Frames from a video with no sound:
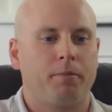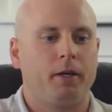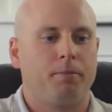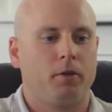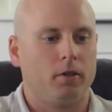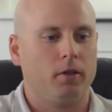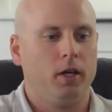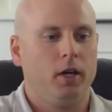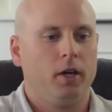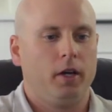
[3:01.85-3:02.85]

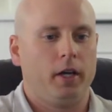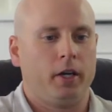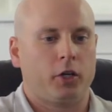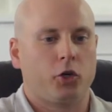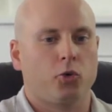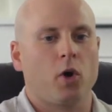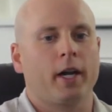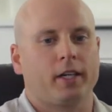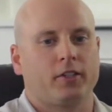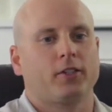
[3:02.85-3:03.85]
people in a
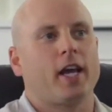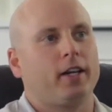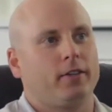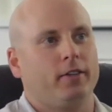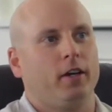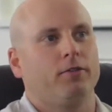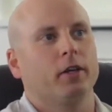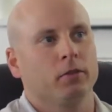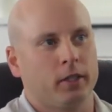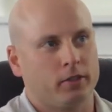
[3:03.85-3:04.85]
chronic state of
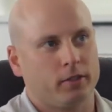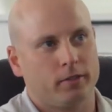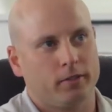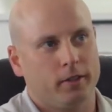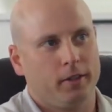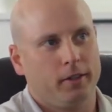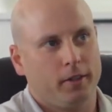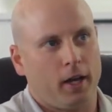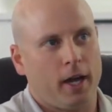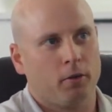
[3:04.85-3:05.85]
illness
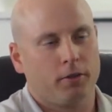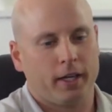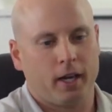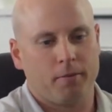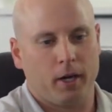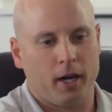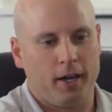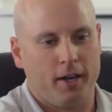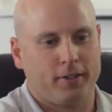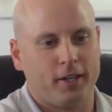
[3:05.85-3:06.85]
I don't think I'm, I,
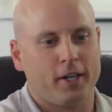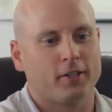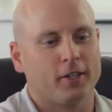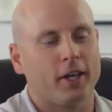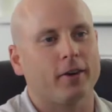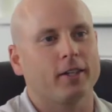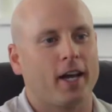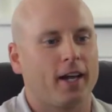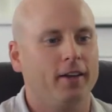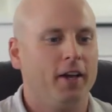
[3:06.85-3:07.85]
it's any secret
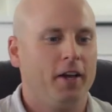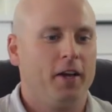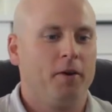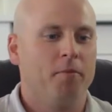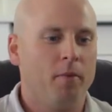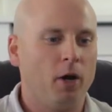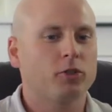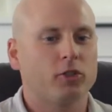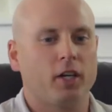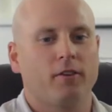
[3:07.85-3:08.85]
that
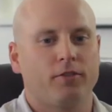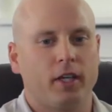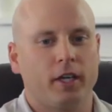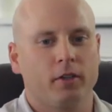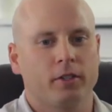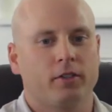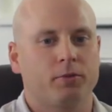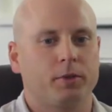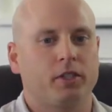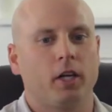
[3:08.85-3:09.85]
most of the
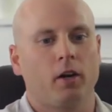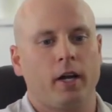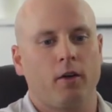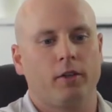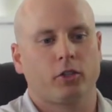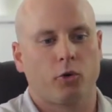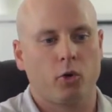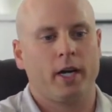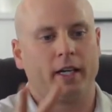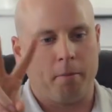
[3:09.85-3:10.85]
illnesses we see are now this
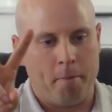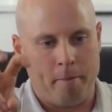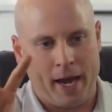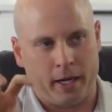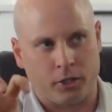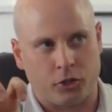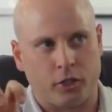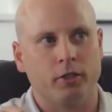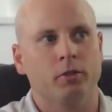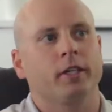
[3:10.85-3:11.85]
chronic
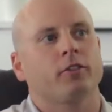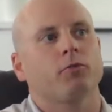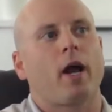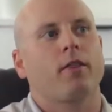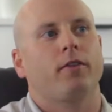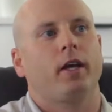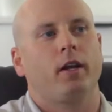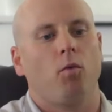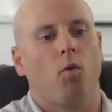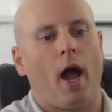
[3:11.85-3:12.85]
managed illness rather
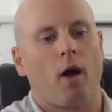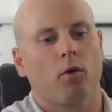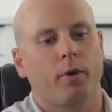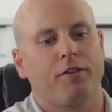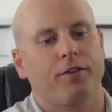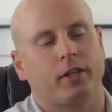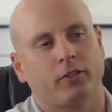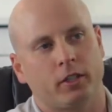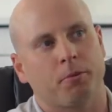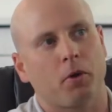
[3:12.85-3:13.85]
than how are we
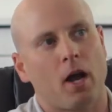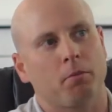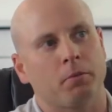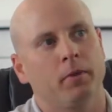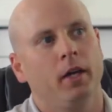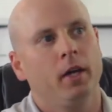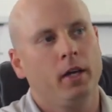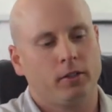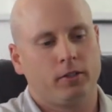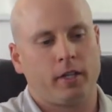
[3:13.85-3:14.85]
fixing the problem.
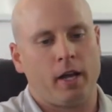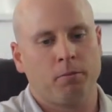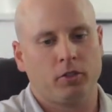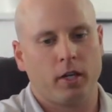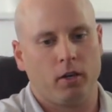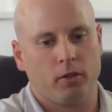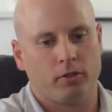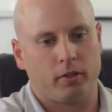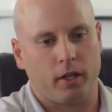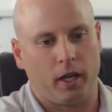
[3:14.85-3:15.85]
Stem
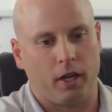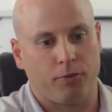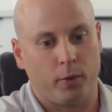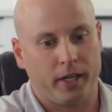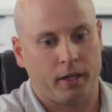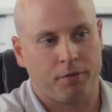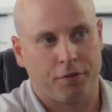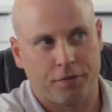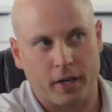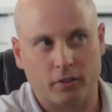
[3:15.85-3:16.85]
cells, if we can
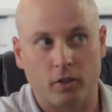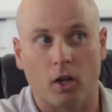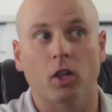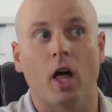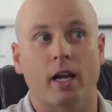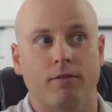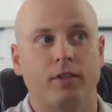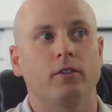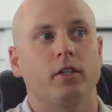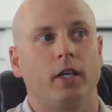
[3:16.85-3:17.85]
fix a lot
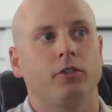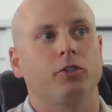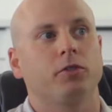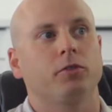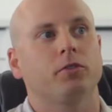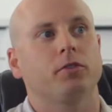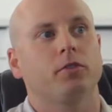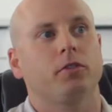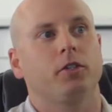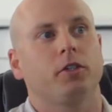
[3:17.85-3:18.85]
of these issues,
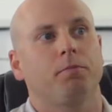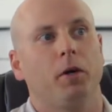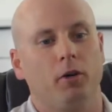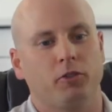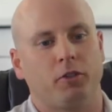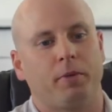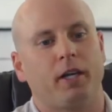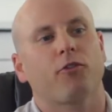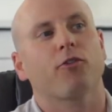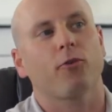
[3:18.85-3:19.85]
could pose a
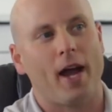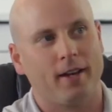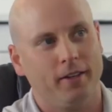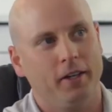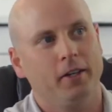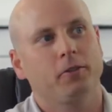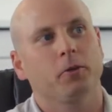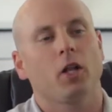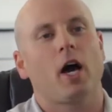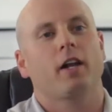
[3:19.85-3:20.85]
big threat
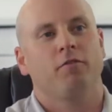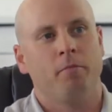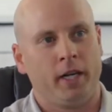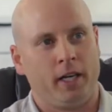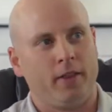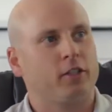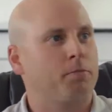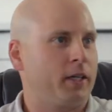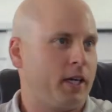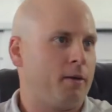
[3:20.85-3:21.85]
to a lot of money that's
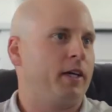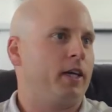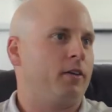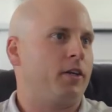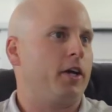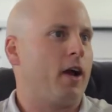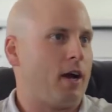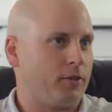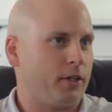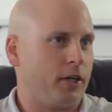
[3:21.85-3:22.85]
been coming in year
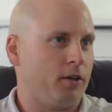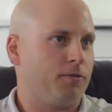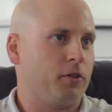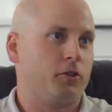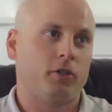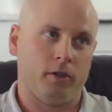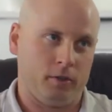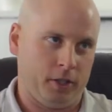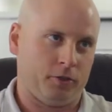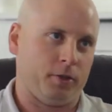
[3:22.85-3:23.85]
after year for
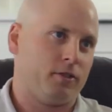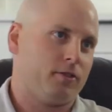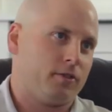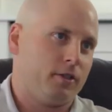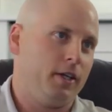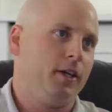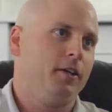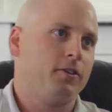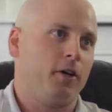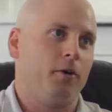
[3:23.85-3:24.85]
certain interests.
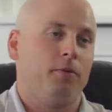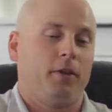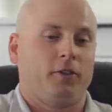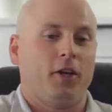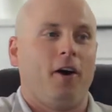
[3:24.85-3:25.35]
So there's